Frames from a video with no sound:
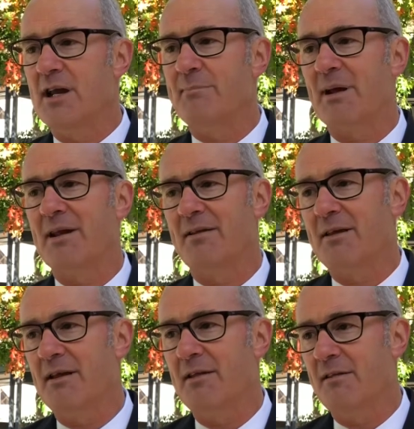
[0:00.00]
but
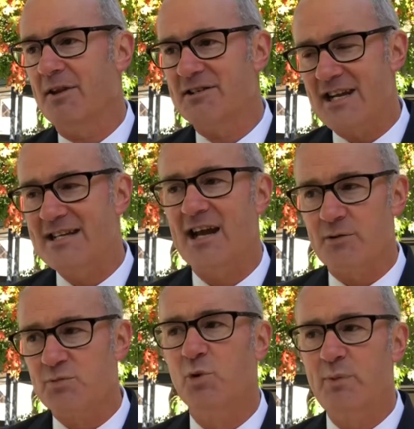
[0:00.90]
the
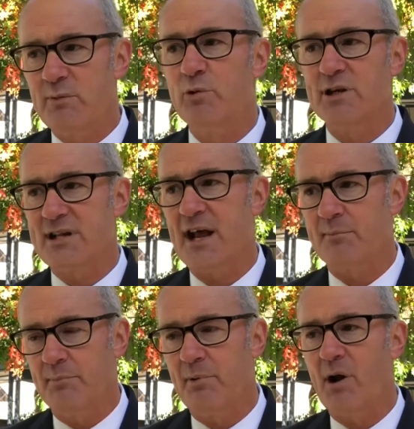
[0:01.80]
details will be worked out
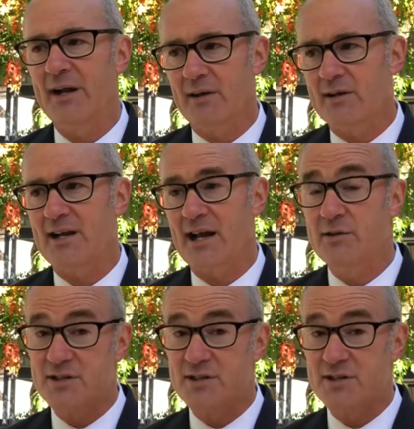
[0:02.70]
by Ngāi Tahu.